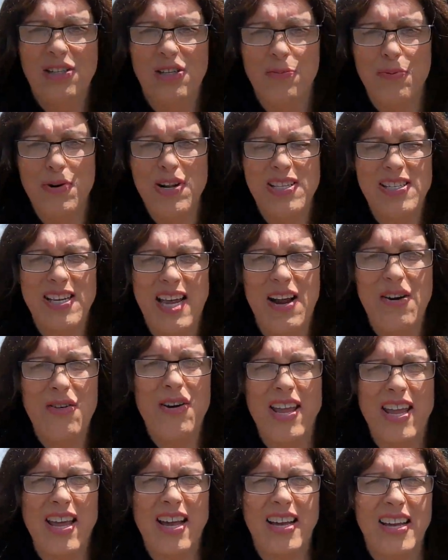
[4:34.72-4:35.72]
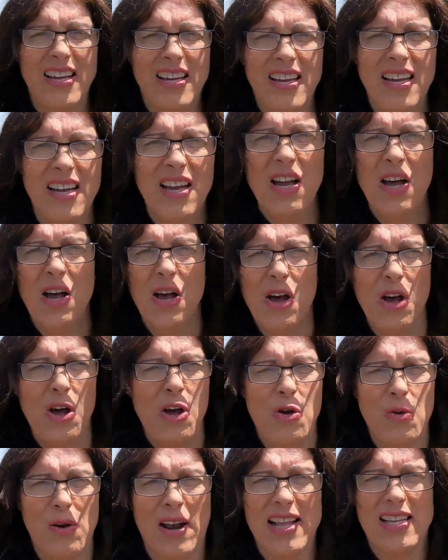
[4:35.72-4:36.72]
to Prince Harry,
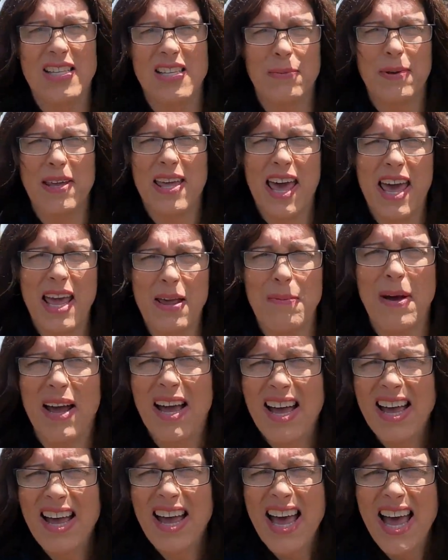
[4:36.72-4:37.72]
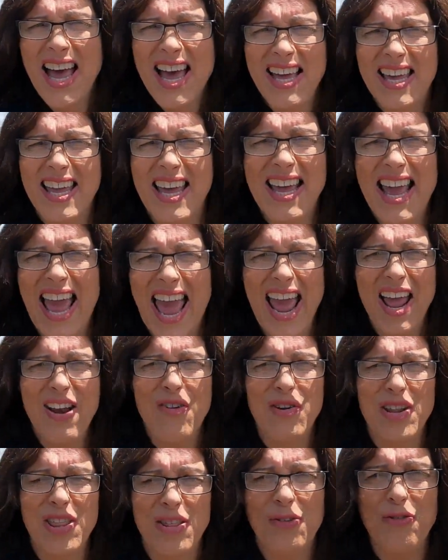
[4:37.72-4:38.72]
who later became King
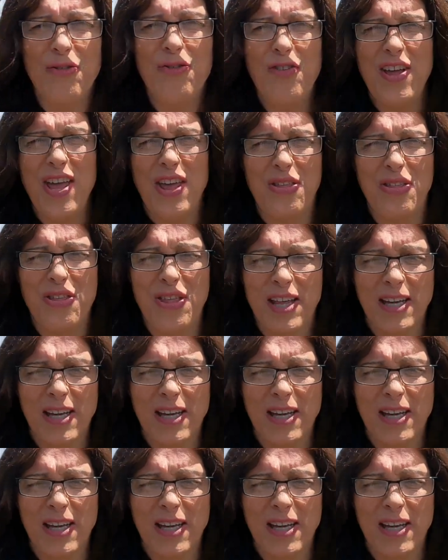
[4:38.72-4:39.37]
Henry V.